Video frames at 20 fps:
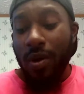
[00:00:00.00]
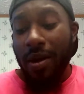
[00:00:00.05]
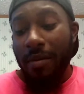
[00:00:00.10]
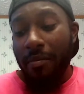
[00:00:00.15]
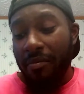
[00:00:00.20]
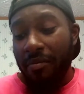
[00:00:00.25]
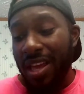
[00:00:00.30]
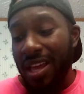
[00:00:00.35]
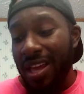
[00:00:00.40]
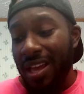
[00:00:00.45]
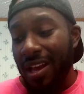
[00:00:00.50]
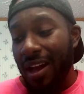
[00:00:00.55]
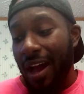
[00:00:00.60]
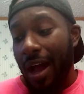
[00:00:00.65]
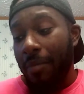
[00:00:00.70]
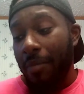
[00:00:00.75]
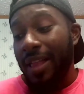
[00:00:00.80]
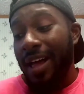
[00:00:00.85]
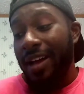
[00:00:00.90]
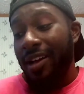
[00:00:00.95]
with me,
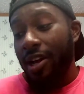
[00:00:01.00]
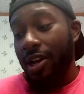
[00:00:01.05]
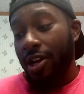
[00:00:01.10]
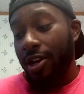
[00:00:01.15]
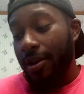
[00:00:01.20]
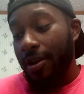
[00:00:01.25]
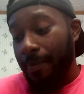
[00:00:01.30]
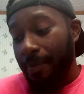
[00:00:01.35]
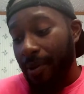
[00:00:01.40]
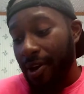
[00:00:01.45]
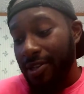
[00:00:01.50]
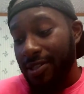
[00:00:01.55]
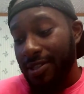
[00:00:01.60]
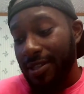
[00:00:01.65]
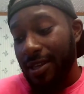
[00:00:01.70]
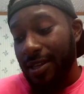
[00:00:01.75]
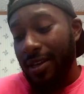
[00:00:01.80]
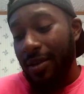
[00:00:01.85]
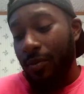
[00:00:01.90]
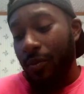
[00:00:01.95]
I'm like a good
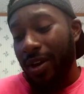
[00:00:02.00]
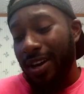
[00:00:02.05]
person.